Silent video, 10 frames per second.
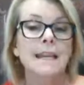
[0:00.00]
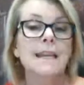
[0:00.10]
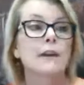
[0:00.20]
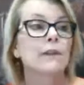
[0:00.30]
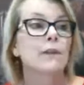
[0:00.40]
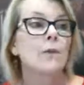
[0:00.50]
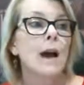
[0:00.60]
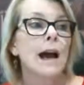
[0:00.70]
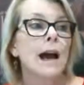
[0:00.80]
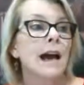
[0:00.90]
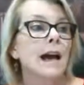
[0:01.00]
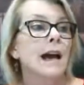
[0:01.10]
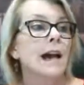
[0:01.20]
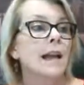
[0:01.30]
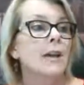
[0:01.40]
Now, if you are
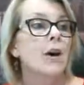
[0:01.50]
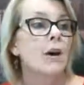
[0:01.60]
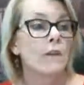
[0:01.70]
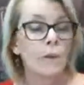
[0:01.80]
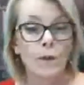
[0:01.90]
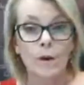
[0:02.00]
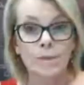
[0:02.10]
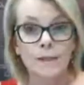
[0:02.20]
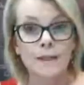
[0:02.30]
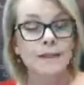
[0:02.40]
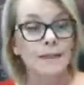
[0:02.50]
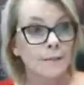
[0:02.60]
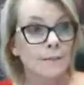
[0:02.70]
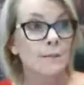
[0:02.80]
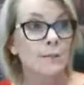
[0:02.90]
an overwhelmed,
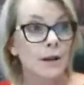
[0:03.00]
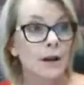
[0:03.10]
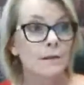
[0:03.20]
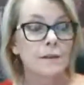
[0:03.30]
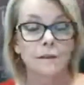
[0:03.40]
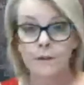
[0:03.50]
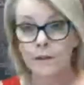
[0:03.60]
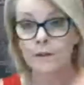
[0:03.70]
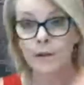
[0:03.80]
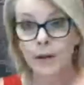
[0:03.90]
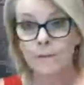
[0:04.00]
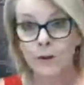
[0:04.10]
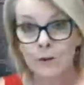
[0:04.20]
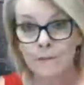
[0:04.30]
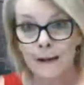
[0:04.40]
sleep-deprived, first-time new